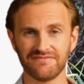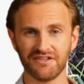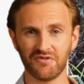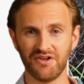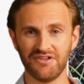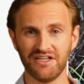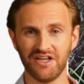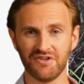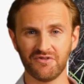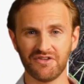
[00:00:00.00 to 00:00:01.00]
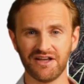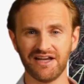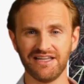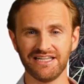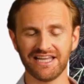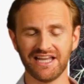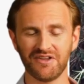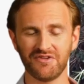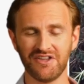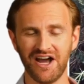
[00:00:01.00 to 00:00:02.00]
Across the countryside,
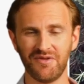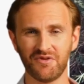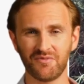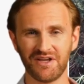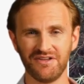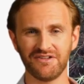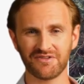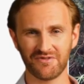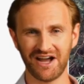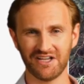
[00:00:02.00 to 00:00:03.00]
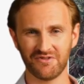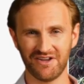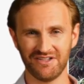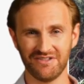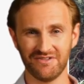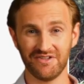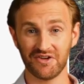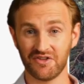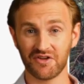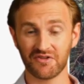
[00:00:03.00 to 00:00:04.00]
English ivy weaves through hedgerows.
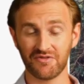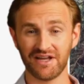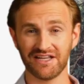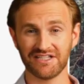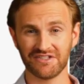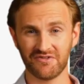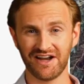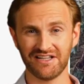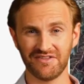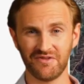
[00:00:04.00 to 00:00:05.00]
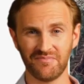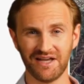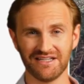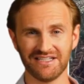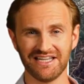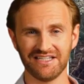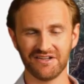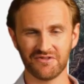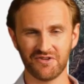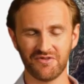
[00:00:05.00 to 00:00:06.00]
The dark green is attractive and paints scenes
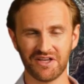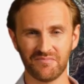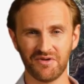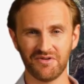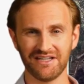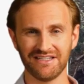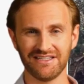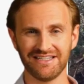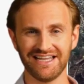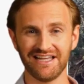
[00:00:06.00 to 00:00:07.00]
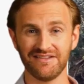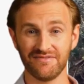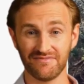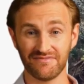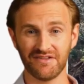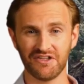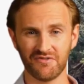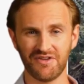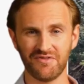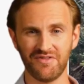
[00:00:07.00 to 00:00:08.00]
of serene beauty. Yet, this
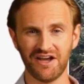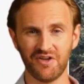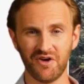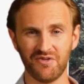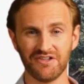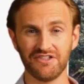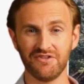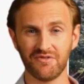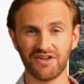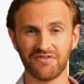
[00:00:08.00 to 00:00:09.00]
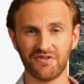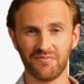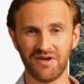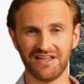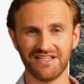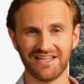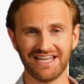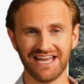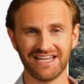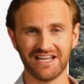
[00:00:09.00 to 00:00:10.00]
green veil holds a story of
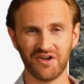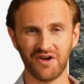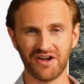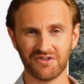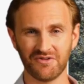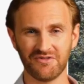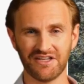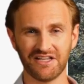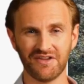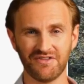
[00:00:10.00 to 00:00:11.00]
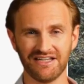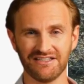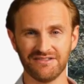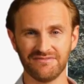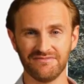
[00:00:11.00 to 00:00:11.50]
complexity and ecological significance.